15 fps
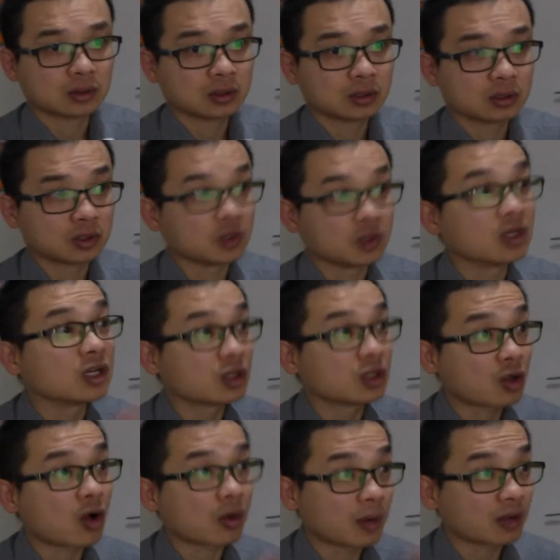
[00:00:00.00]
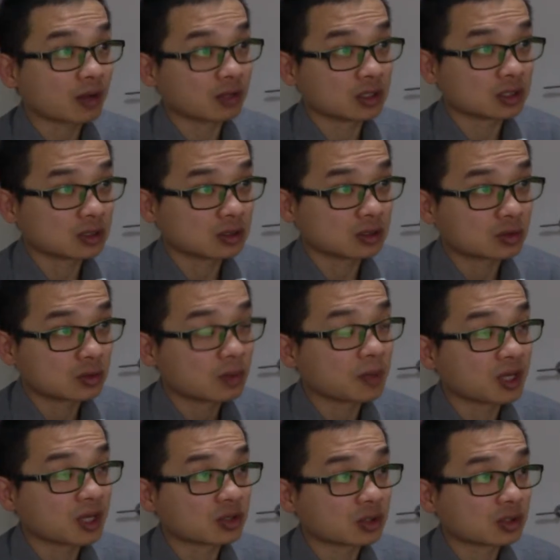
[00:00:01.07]
So you need to talk about this to your
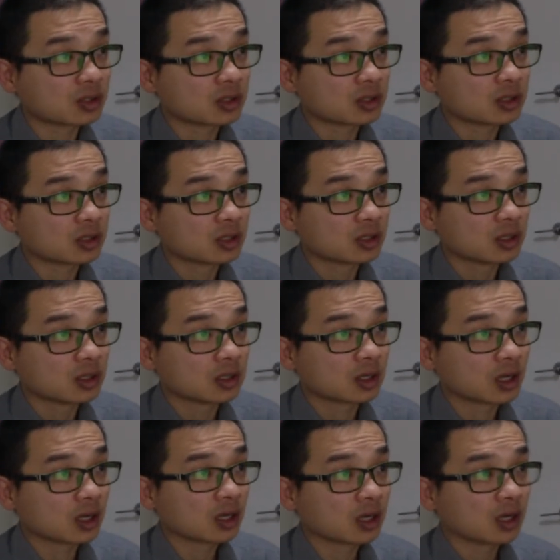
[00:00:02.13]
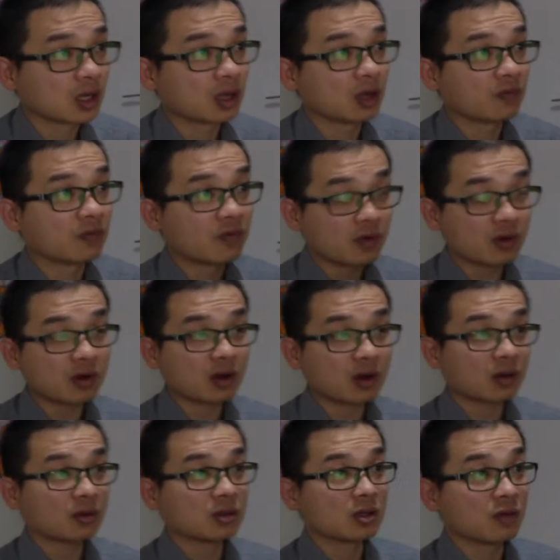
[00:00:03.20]
patient. Okay. If
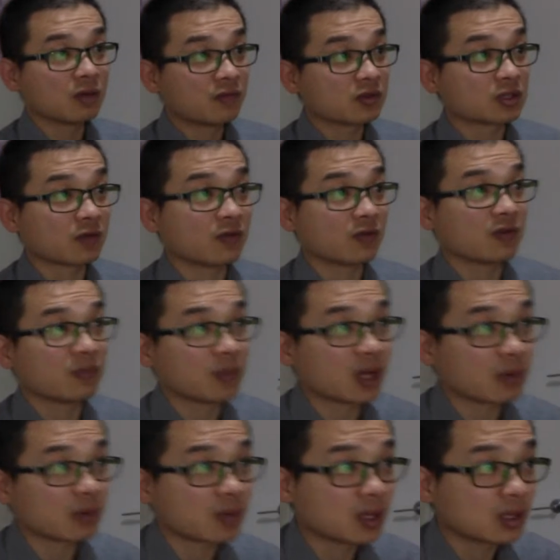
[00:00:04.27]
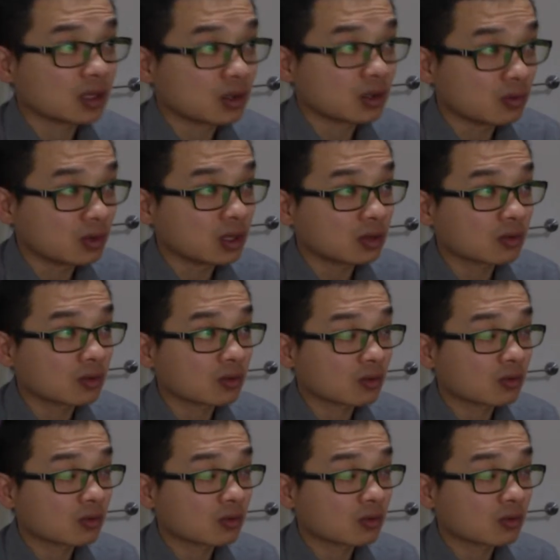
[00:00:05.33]
you suffer from neck pain, you need to